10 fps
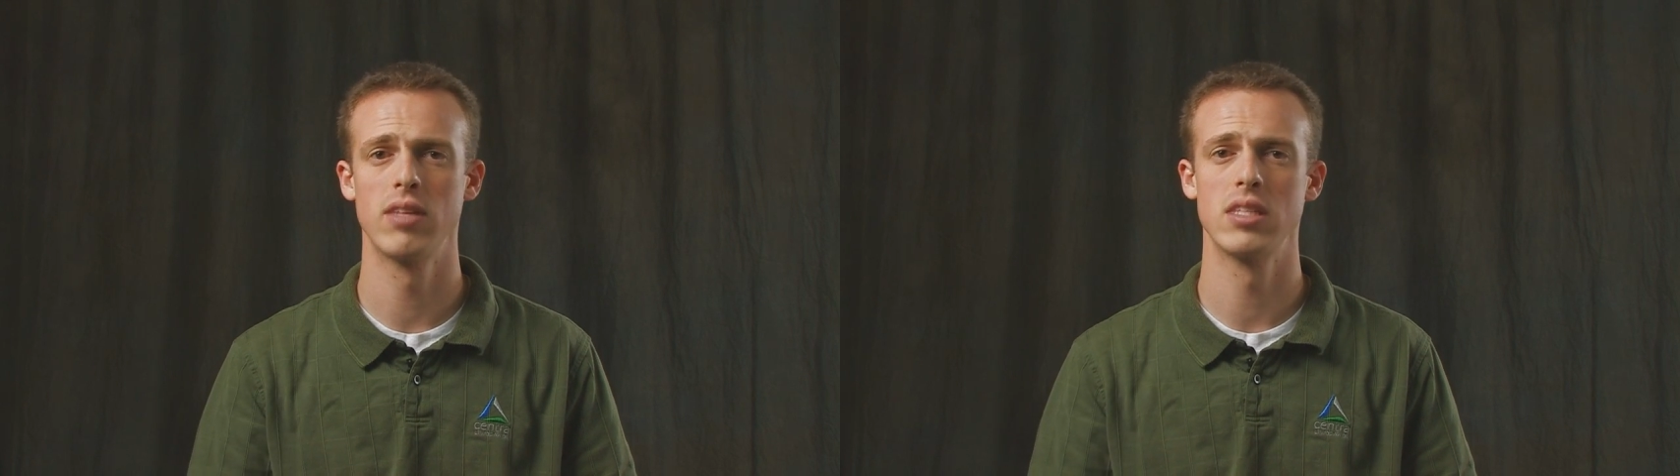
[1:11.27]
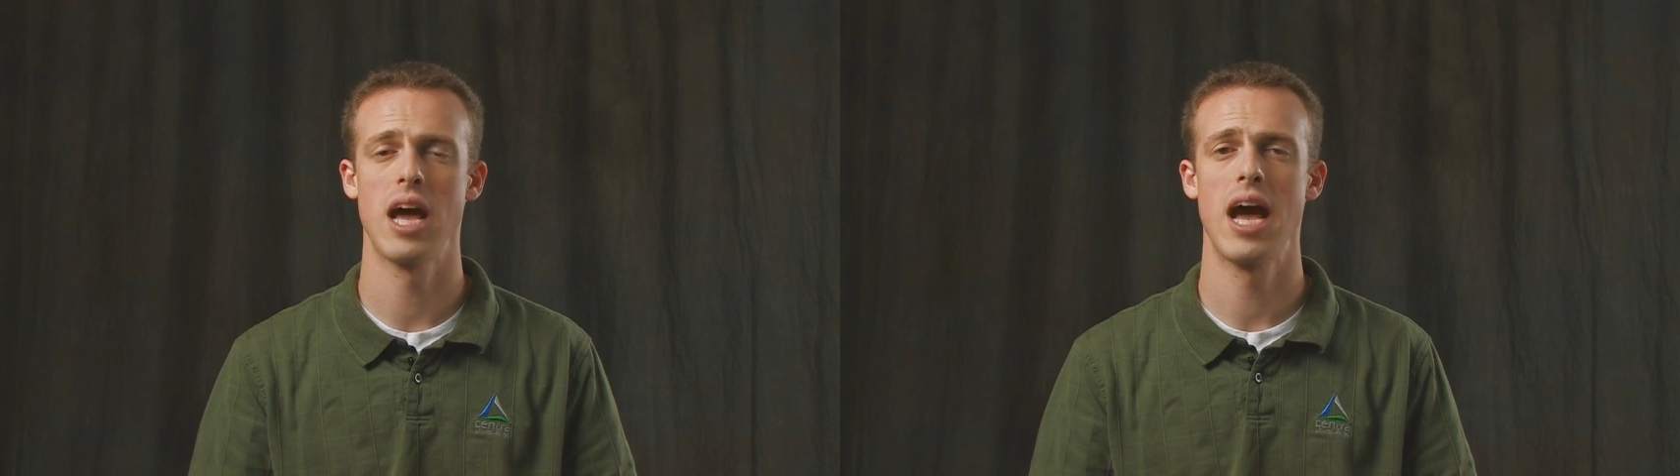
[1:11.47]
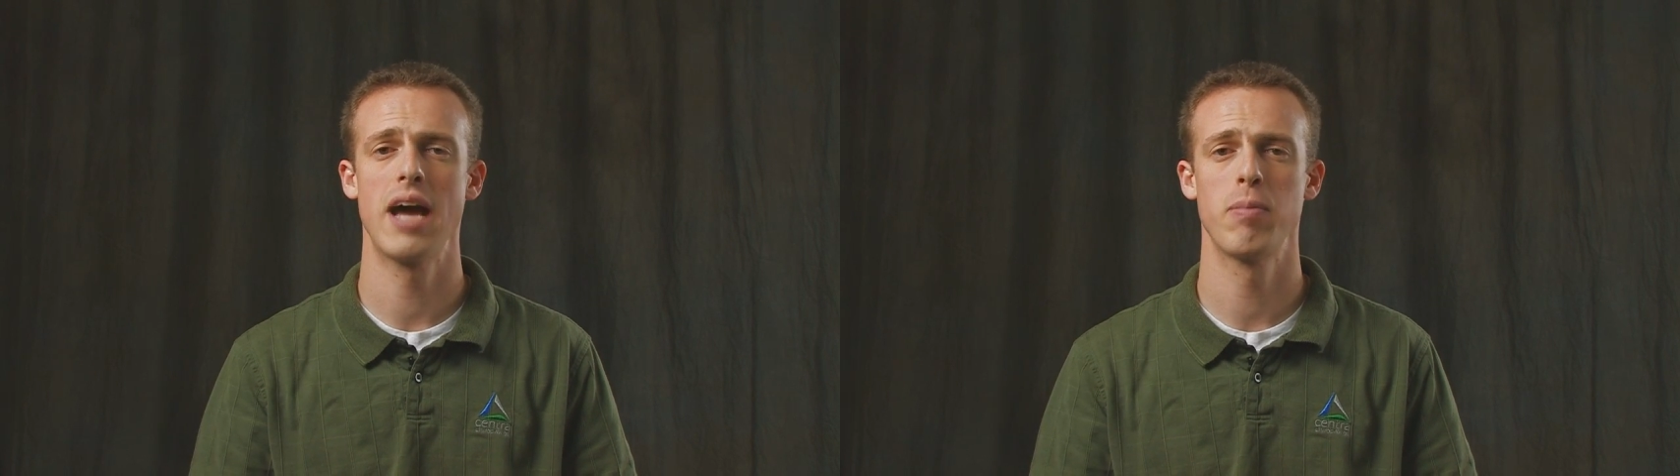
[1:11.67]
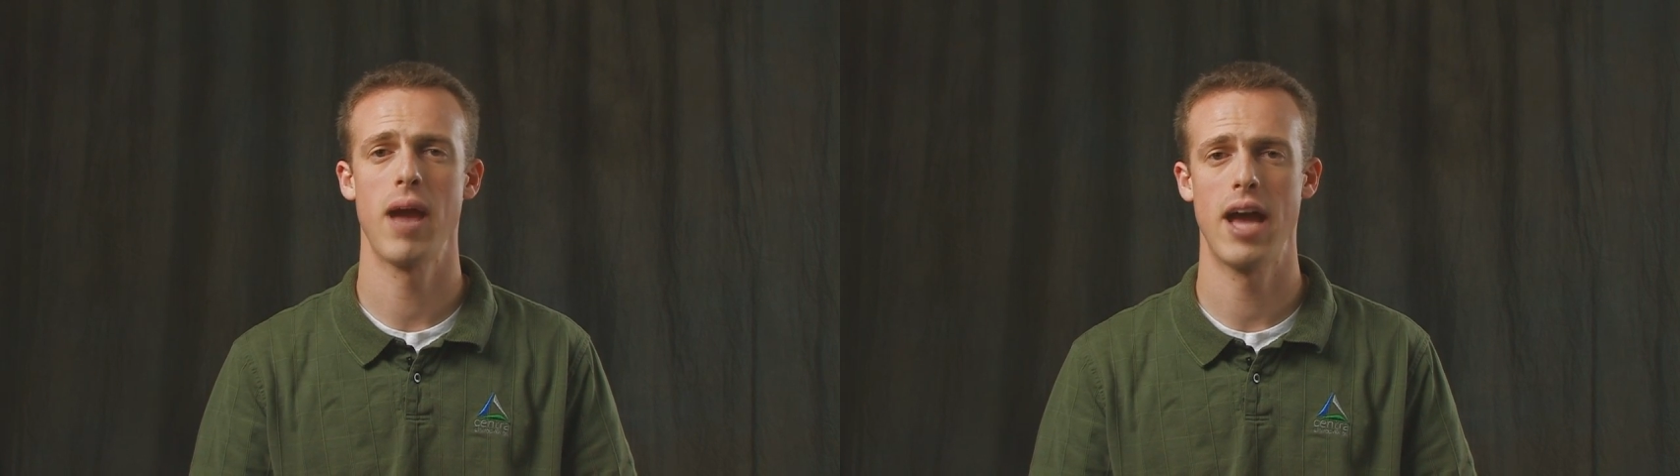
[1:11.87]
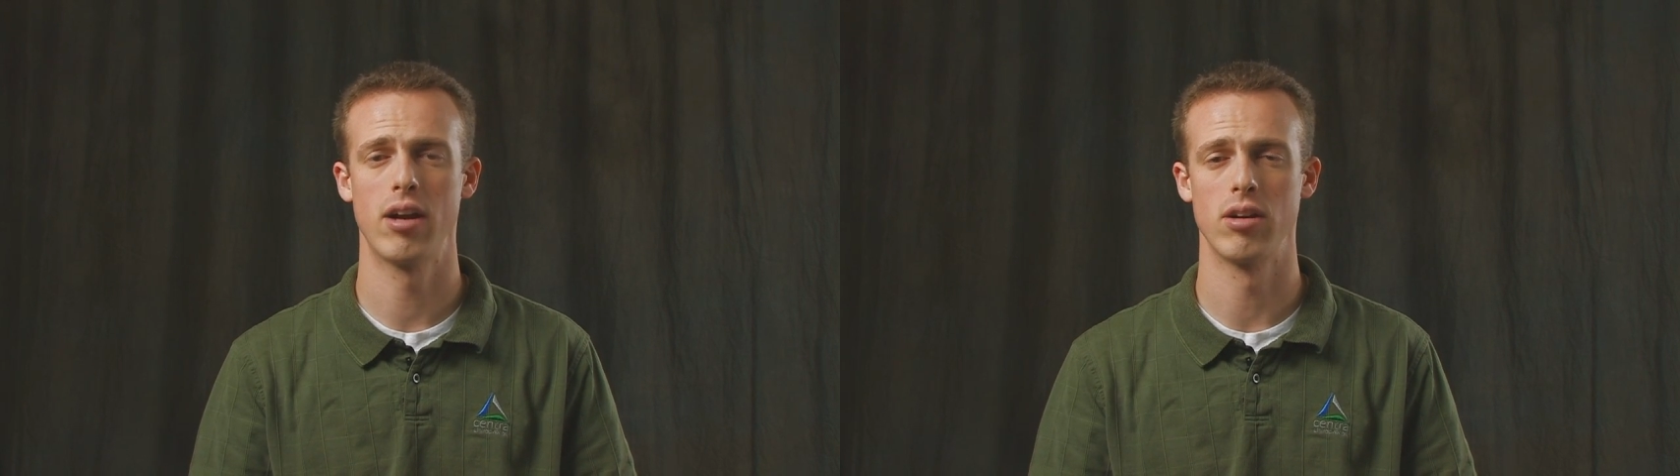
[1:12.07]
of these eye
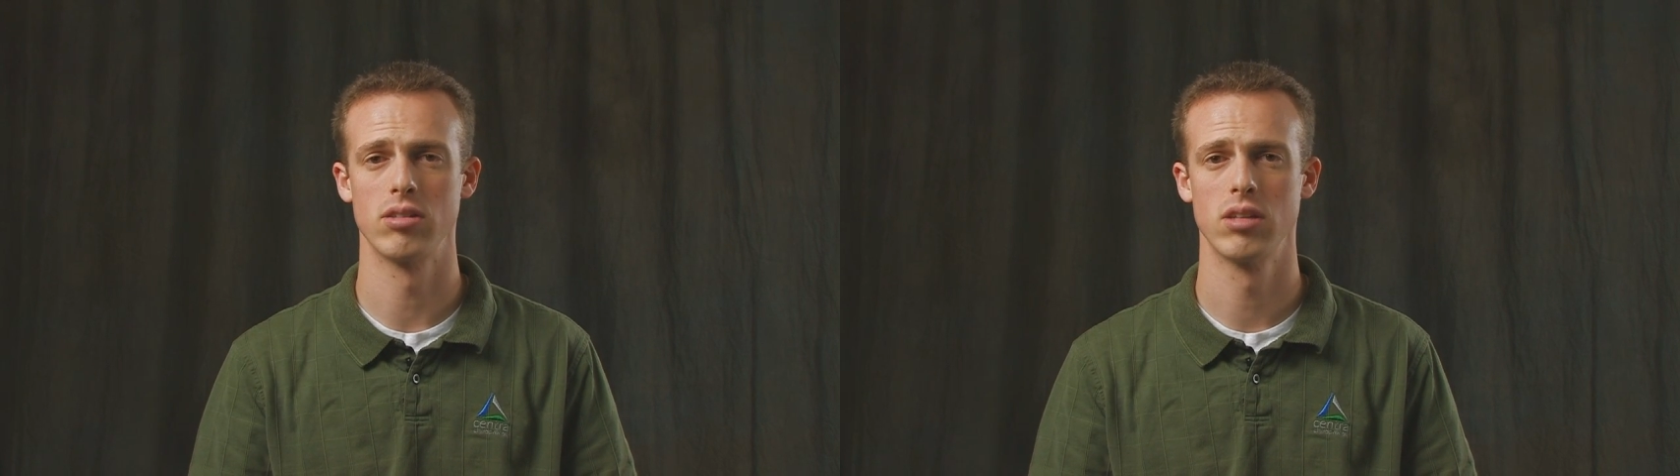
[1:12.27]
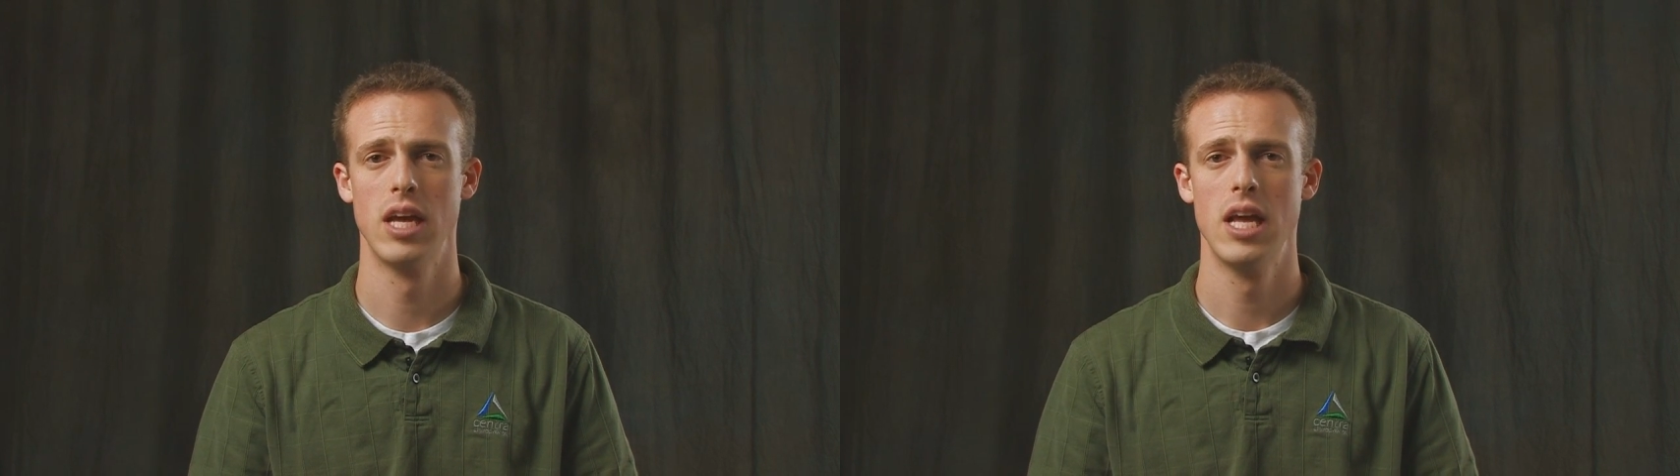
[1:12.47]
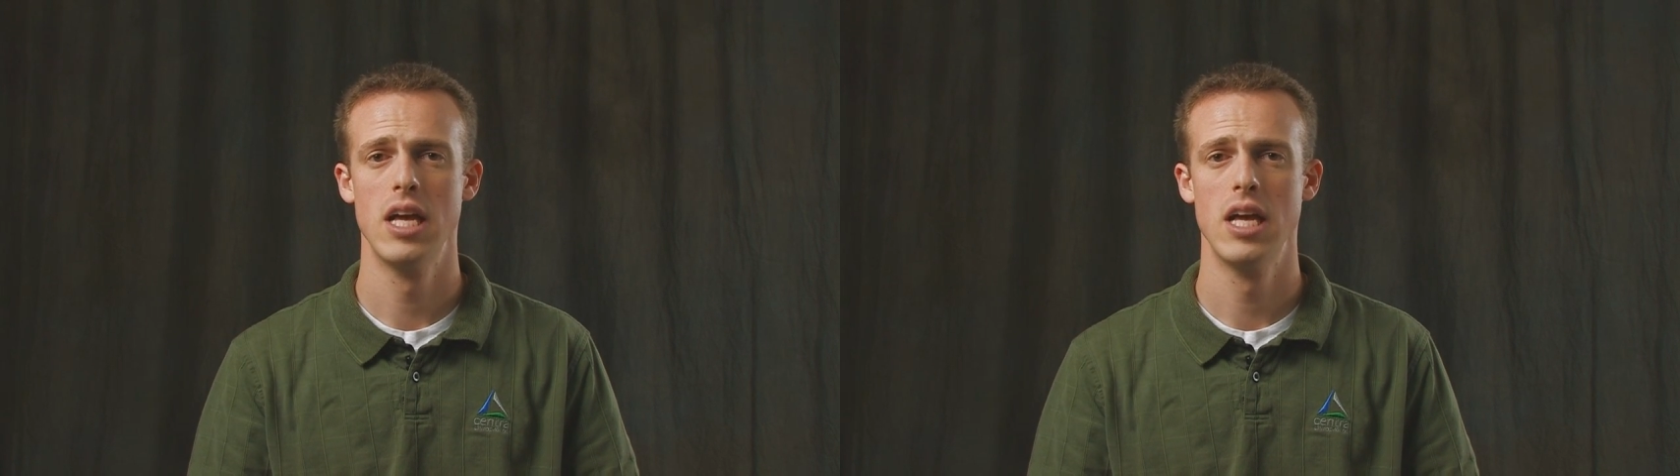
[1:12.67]
patterns.